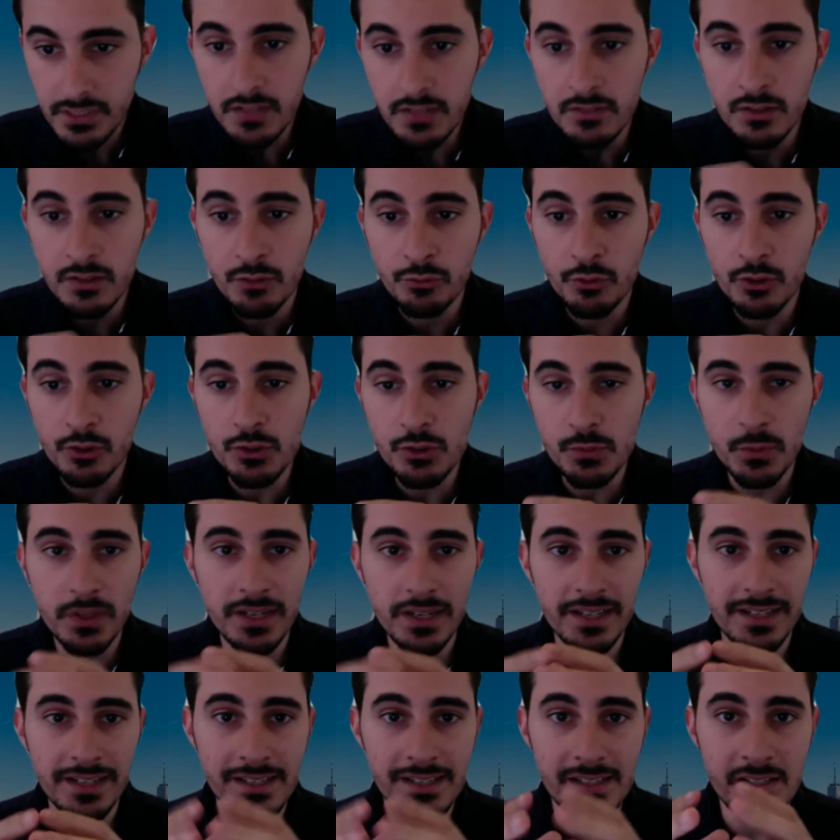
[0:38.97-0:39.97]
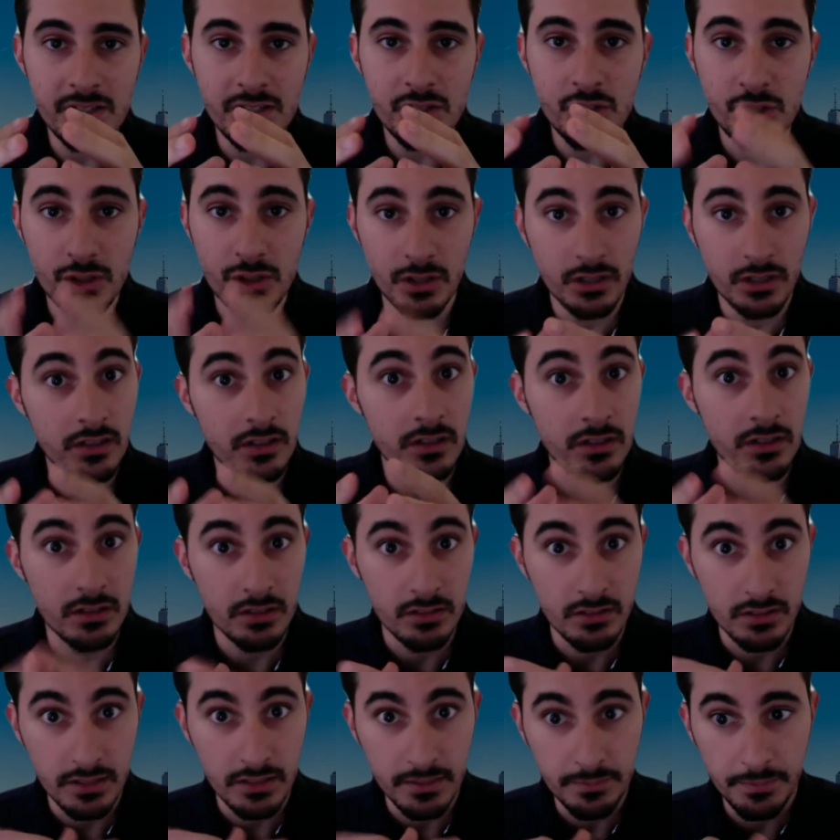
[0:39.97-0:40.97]
The first one is start
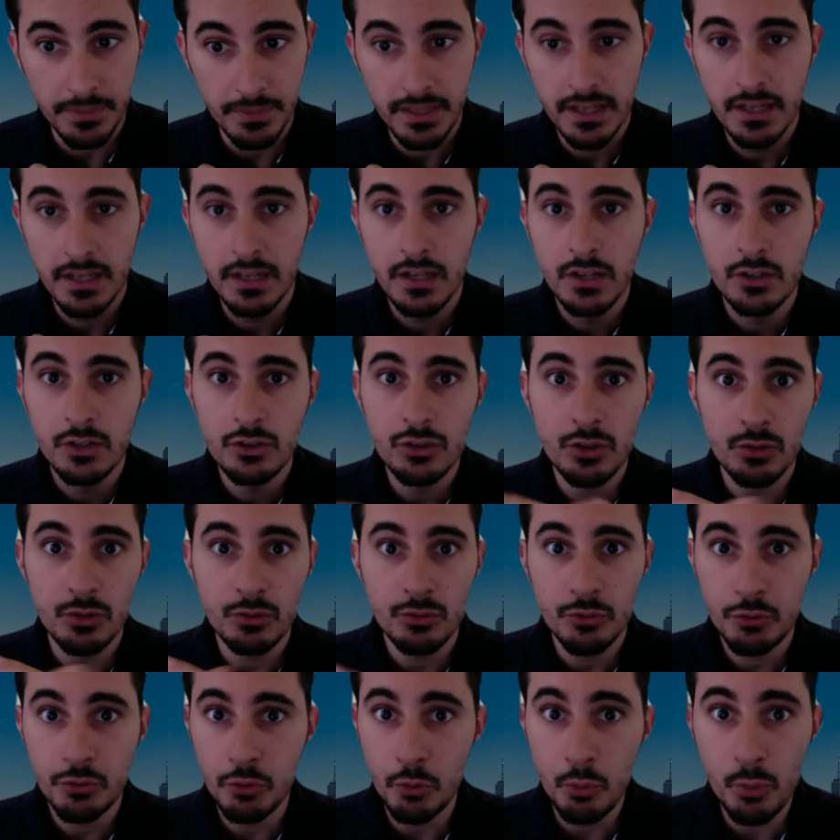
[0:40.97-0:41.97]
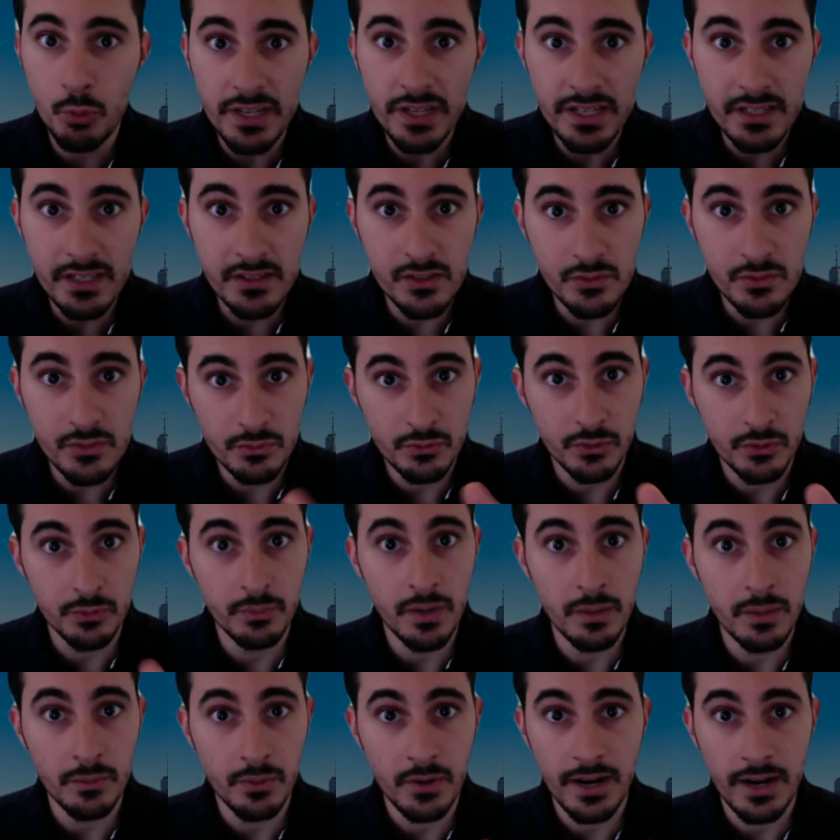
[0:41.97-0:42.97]
early. So 2 weeks for
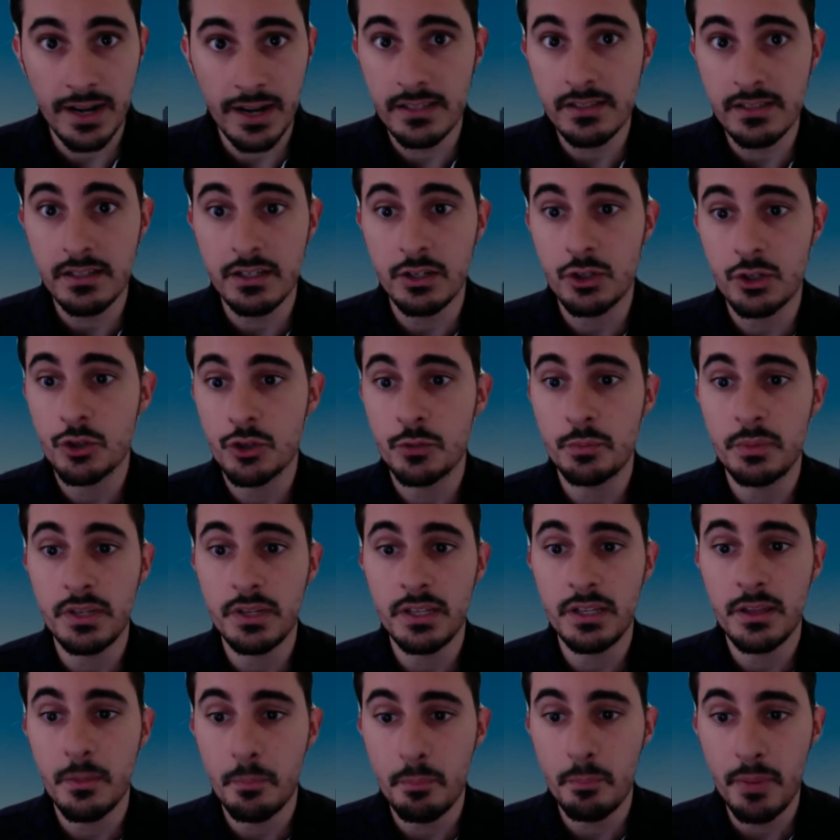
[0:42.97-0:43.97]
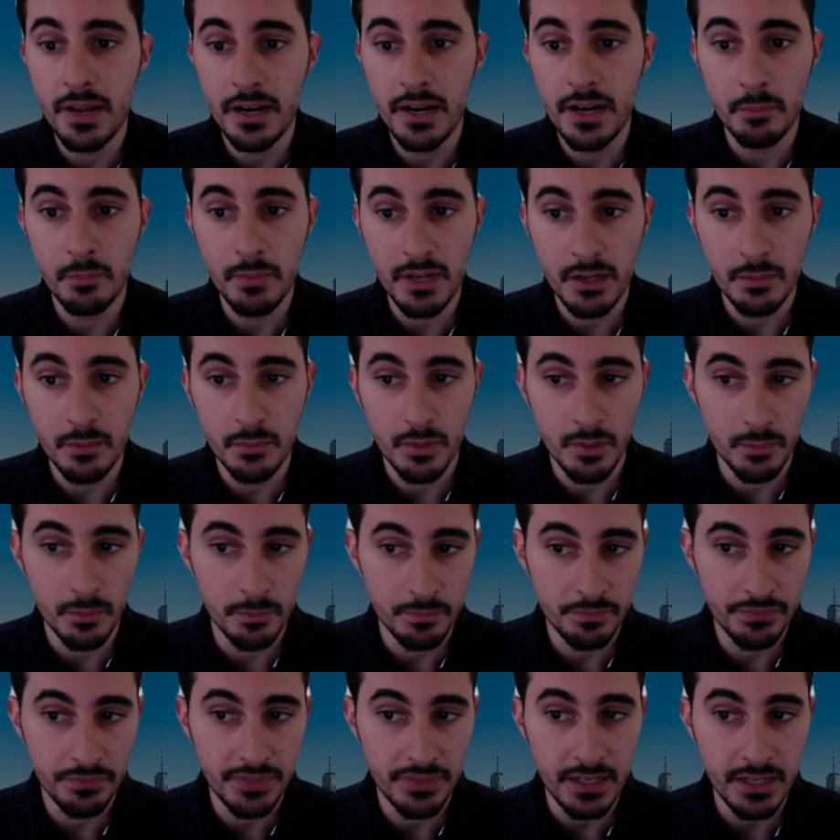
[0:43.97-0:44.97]
memorizing should be the bare
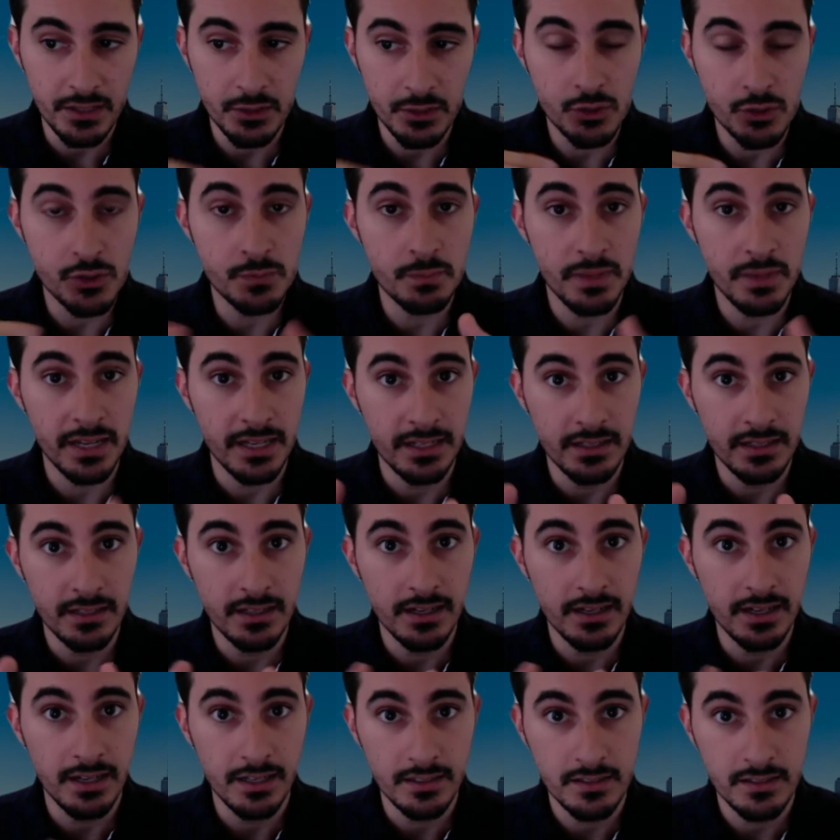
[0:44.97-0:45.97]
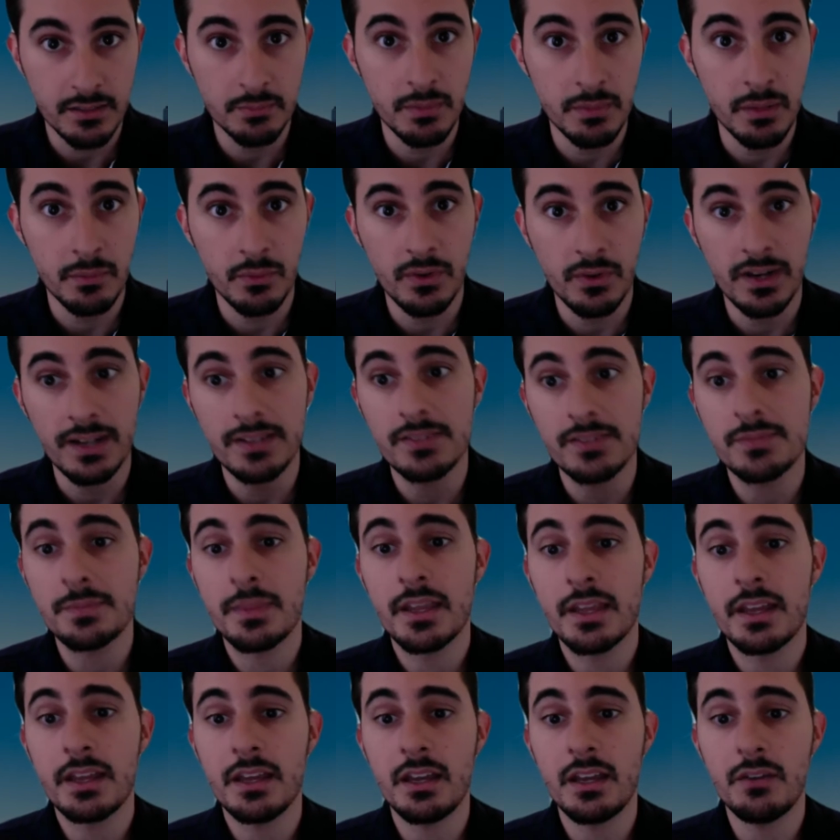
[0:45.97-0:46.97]
minimum that you spend to memorize.
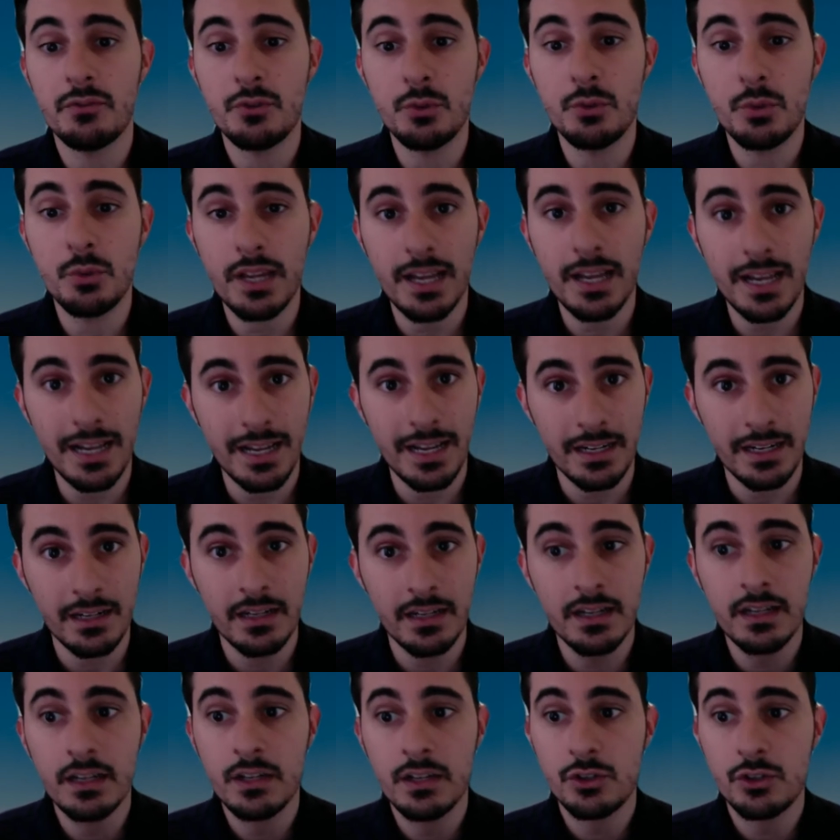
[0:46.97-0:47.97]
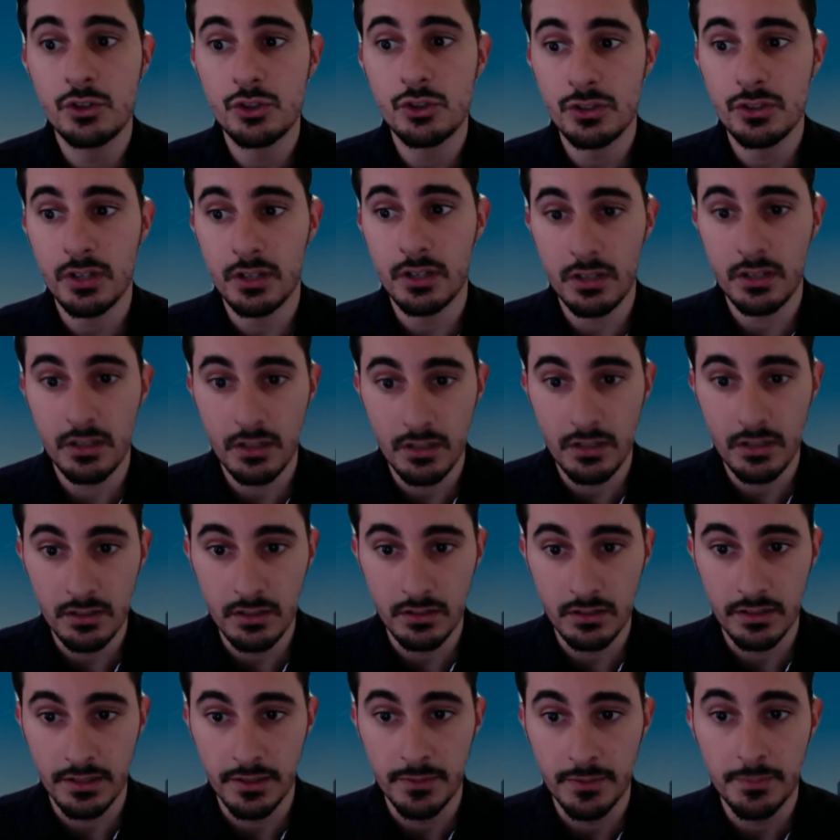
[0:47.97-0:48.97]
If you can, start
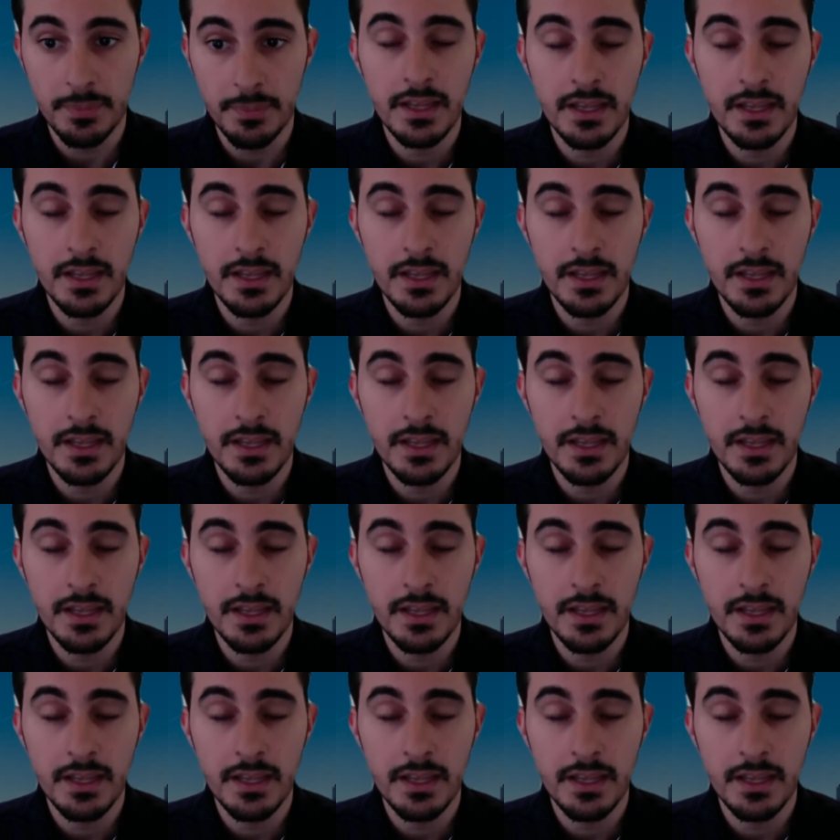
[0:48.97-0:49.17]
earlier.